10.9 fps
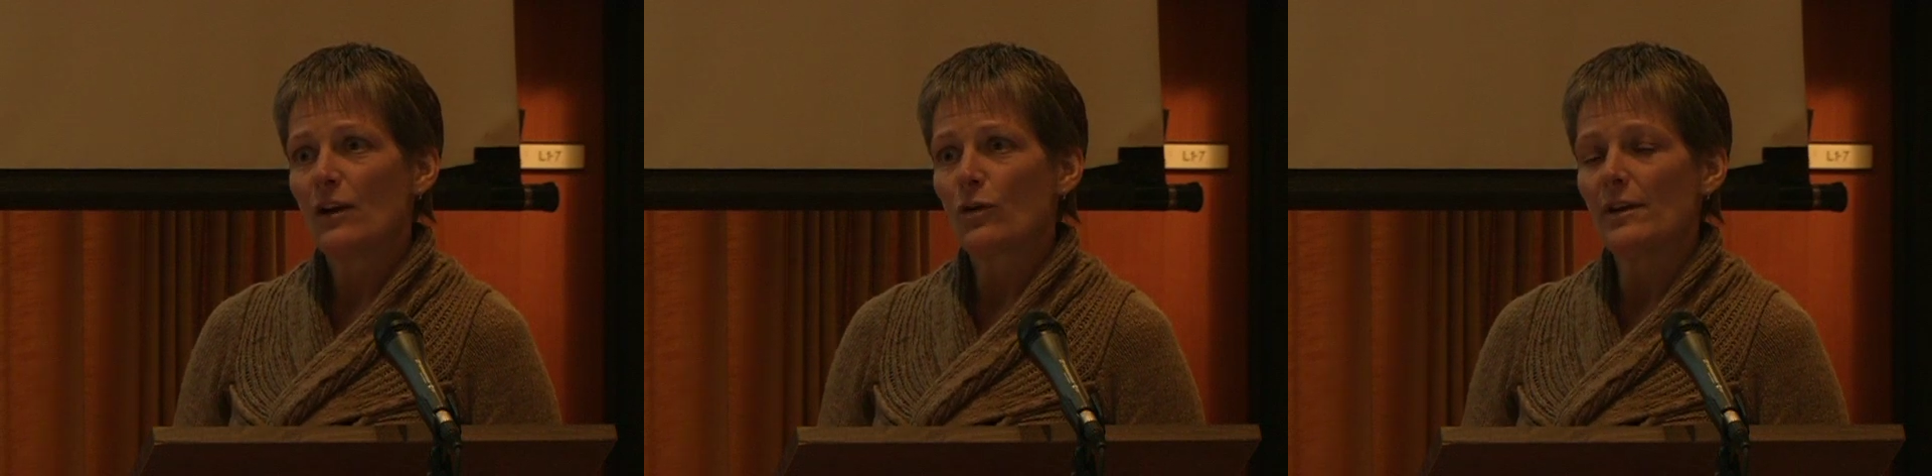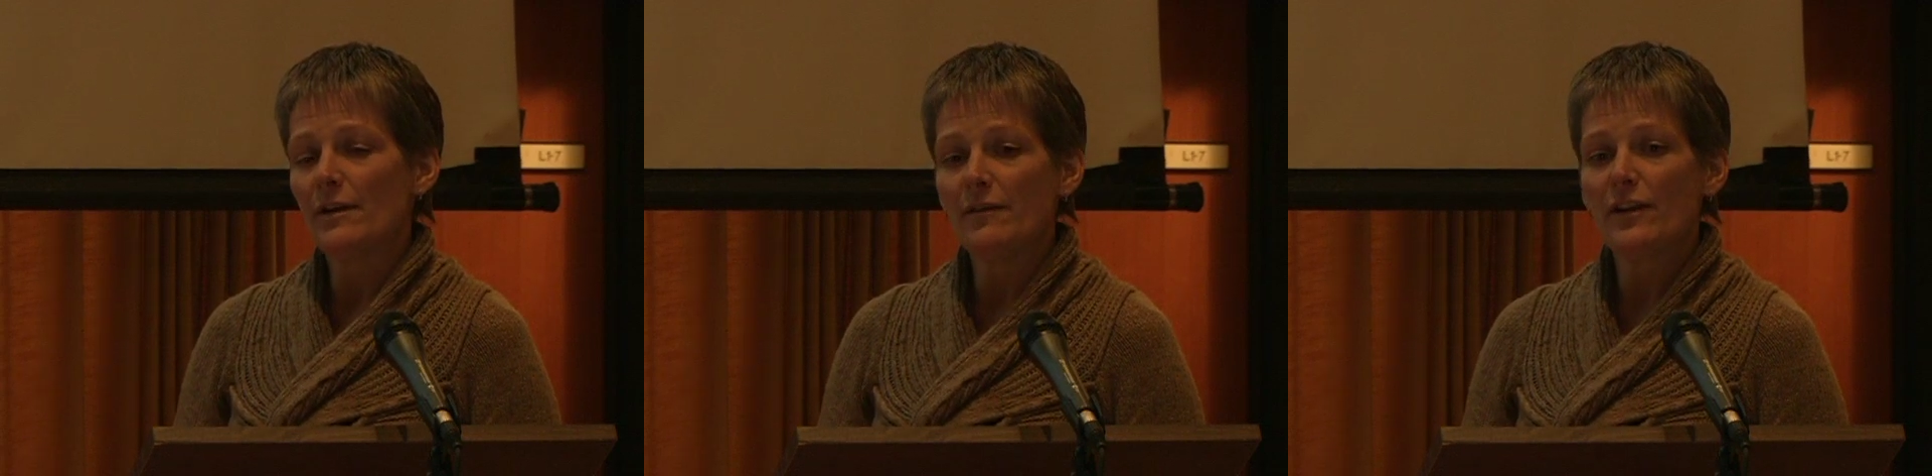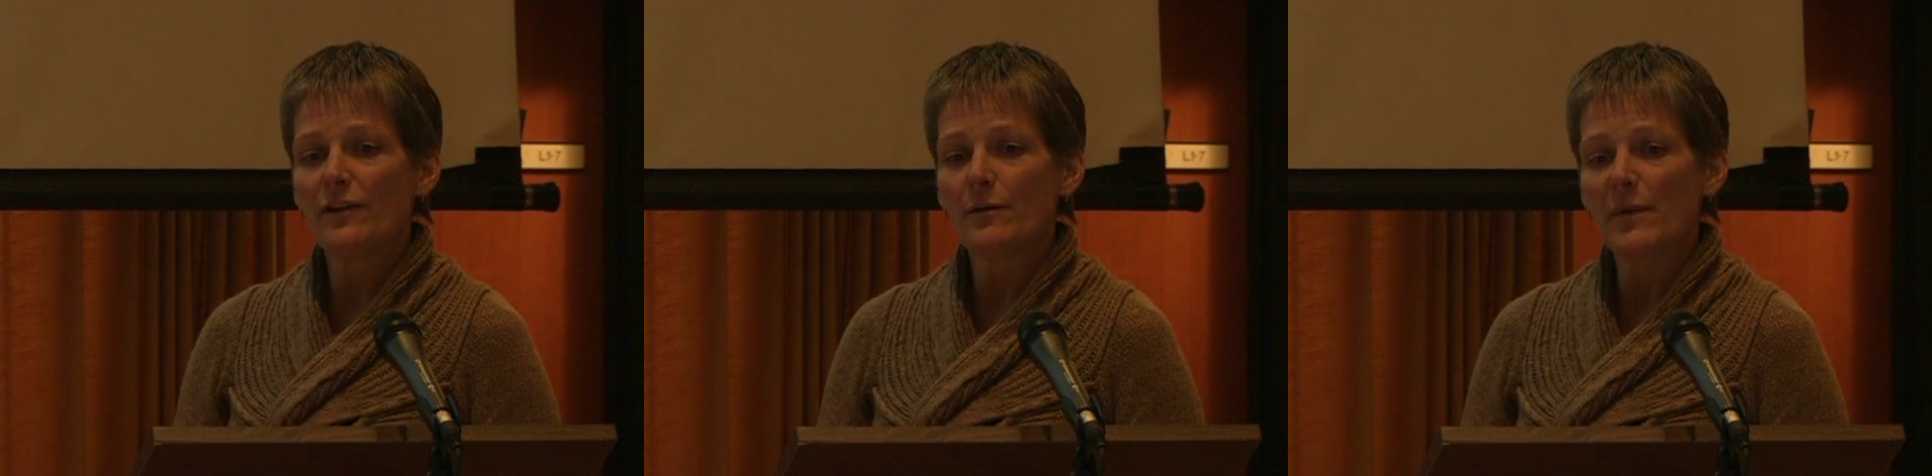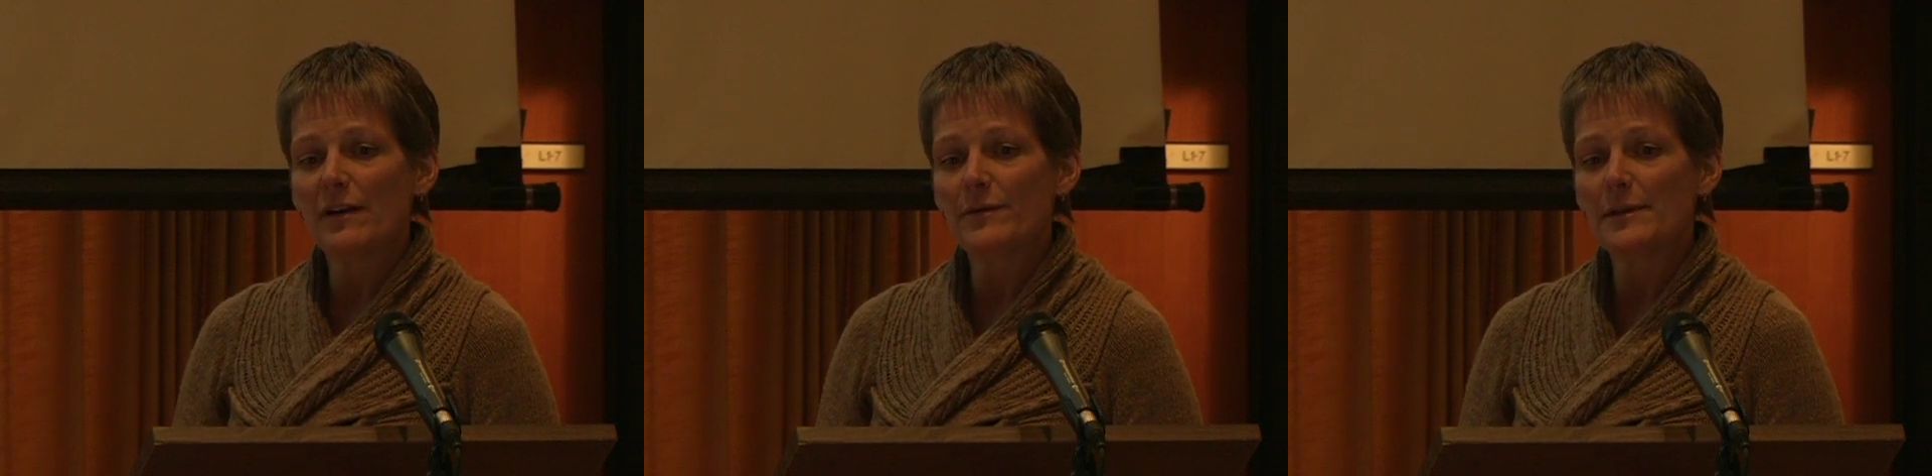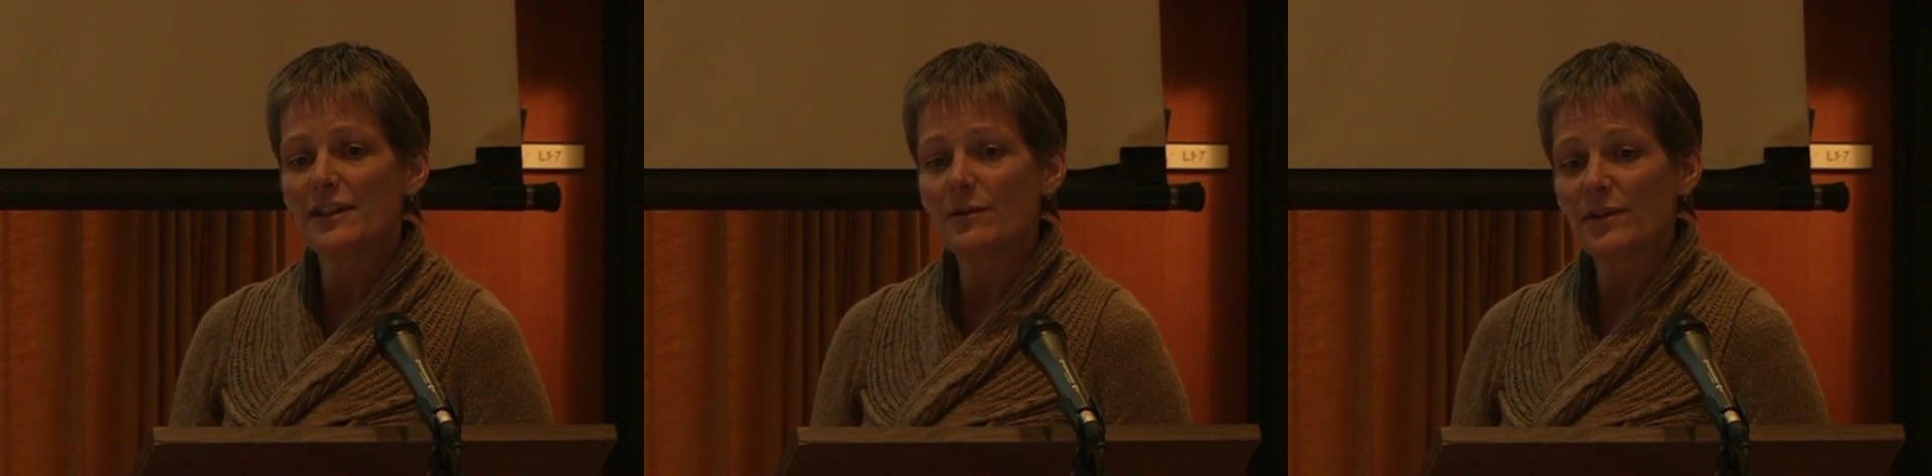there might have
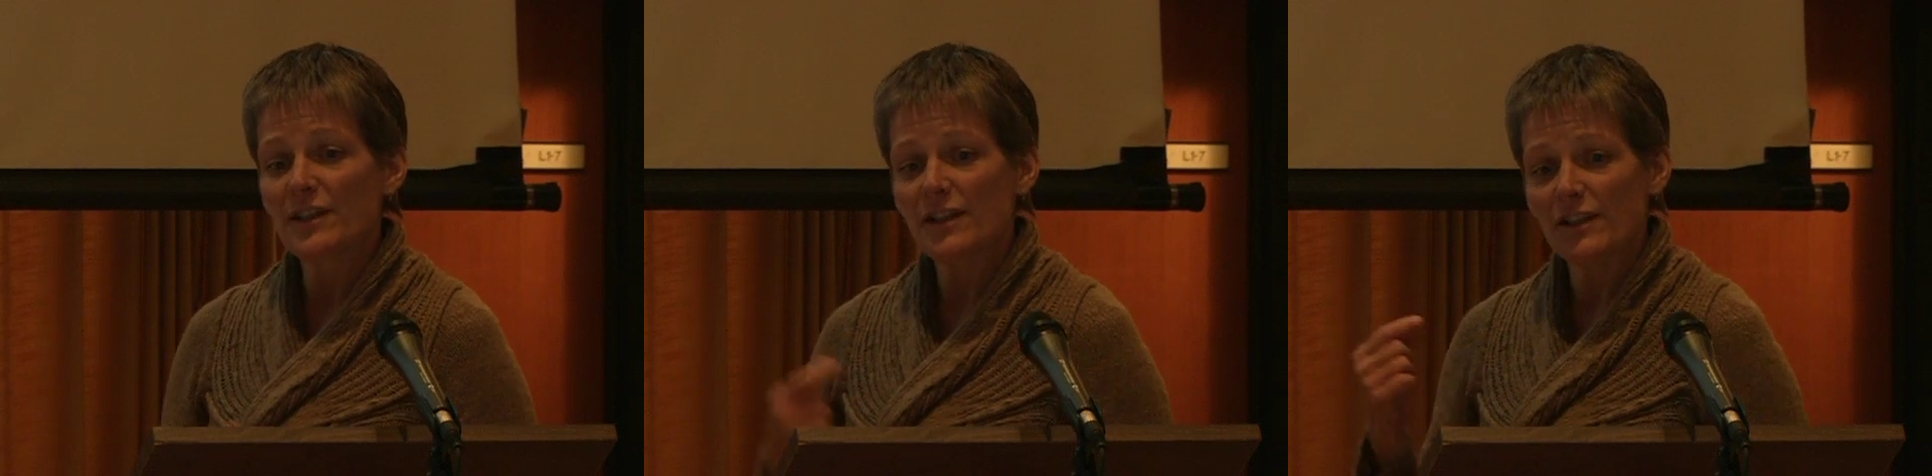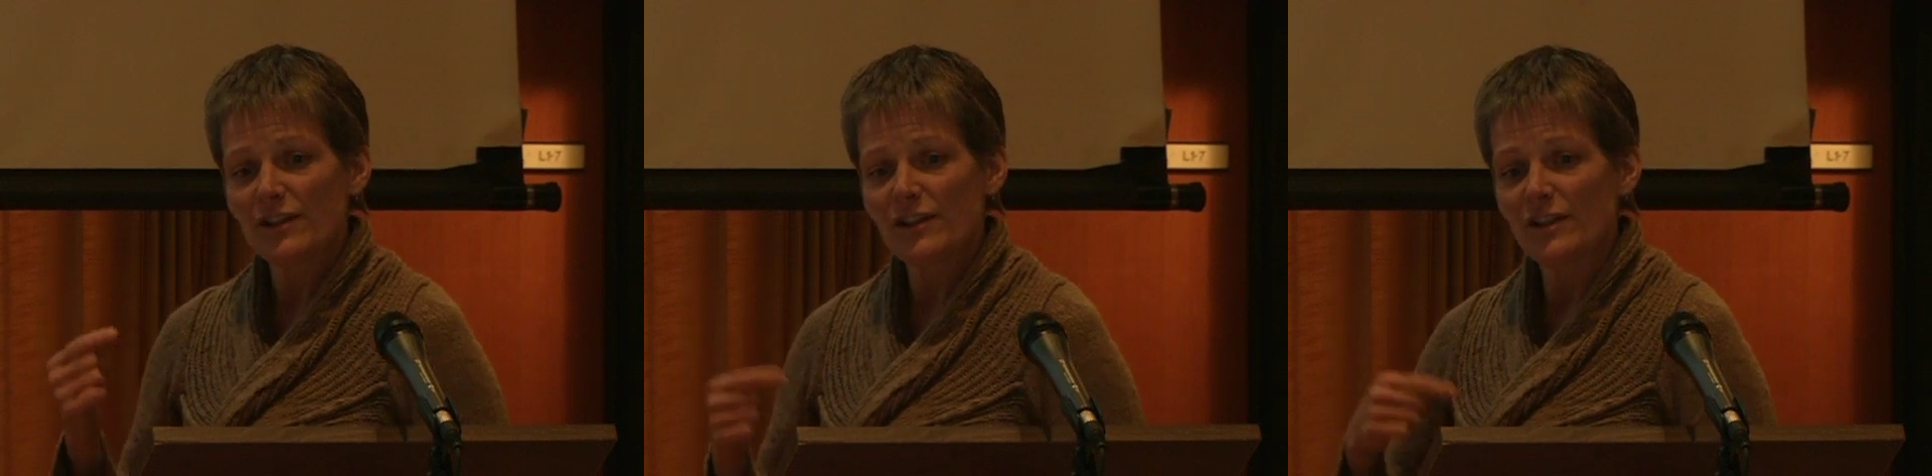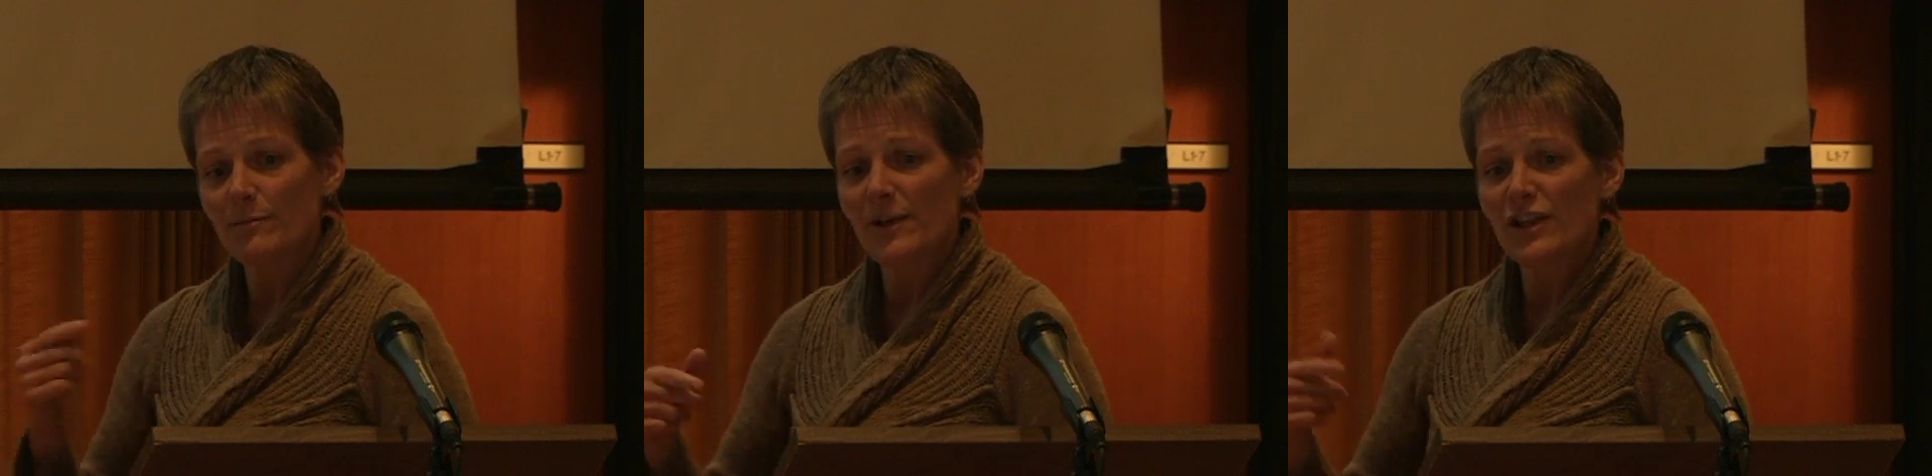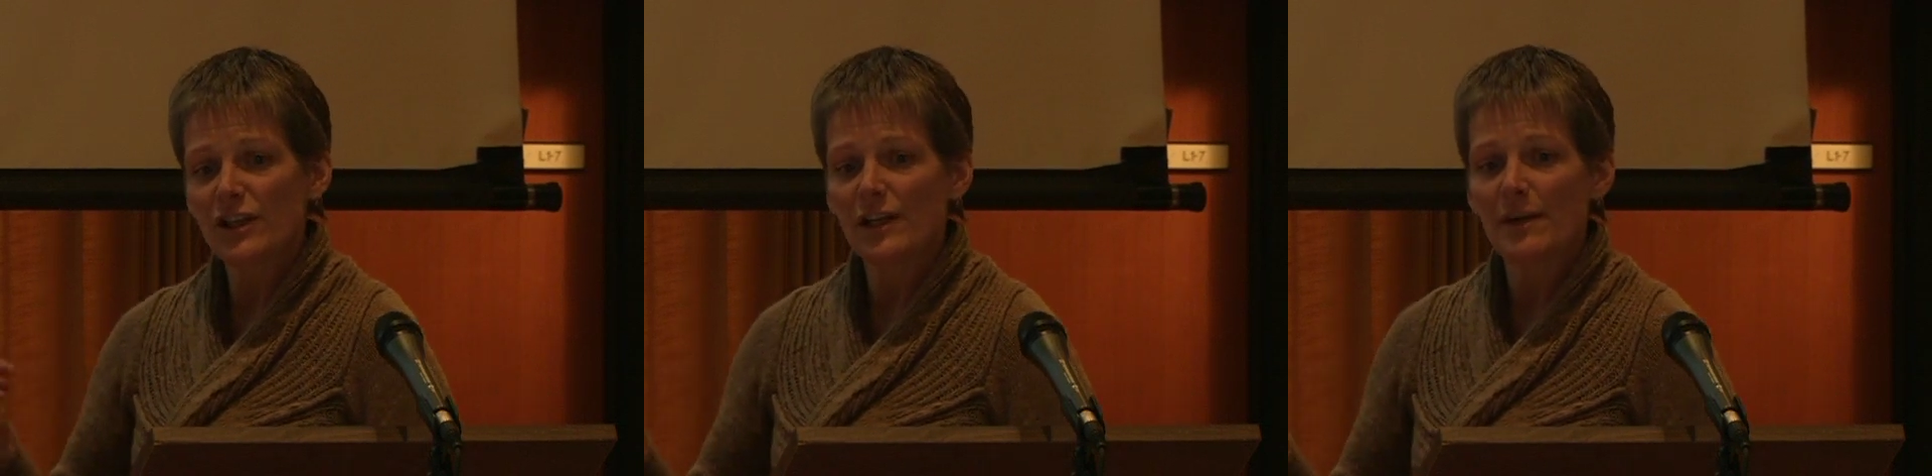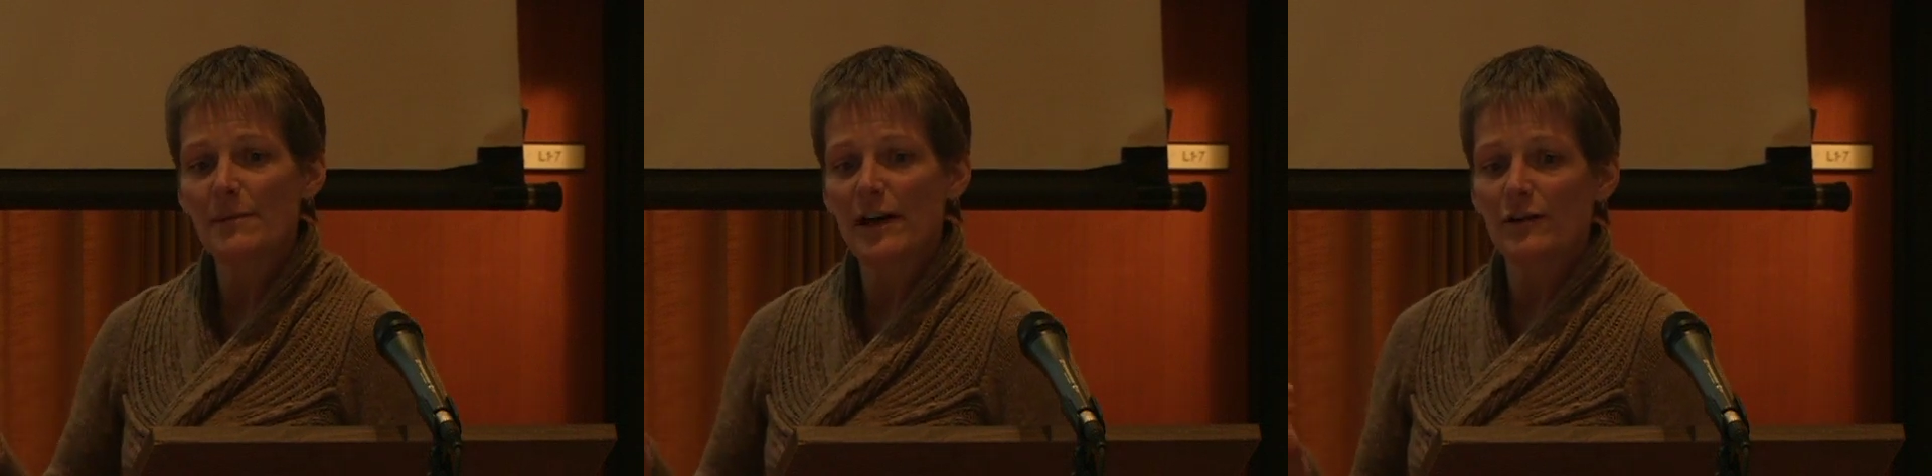been some suspicion
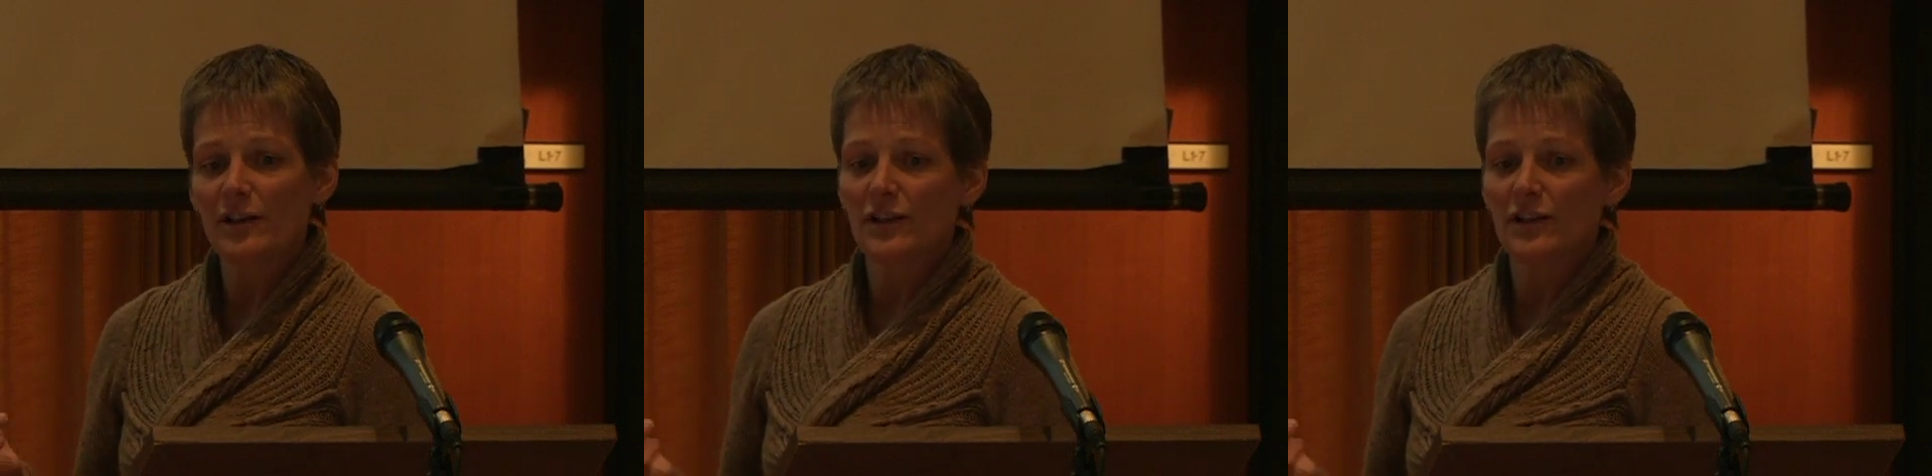about